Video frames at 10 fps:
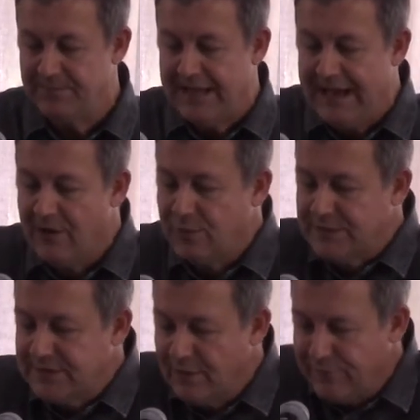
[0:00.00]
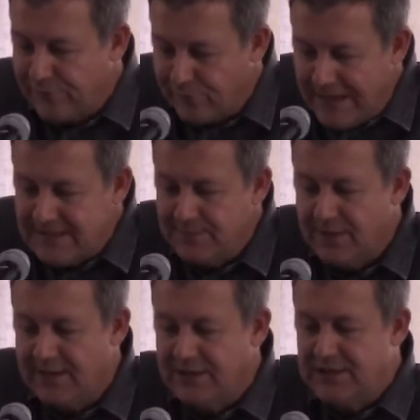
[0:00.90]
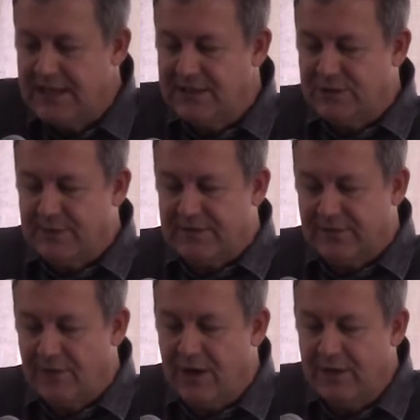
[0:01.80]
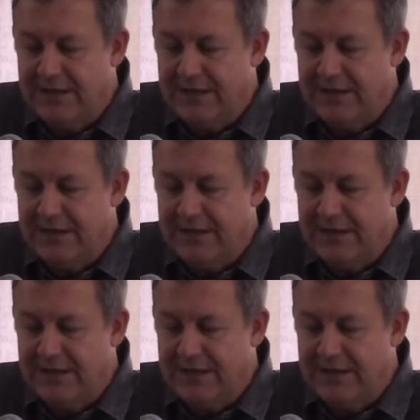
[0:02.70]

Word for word: Herod was so threatened by the challenge to his throne,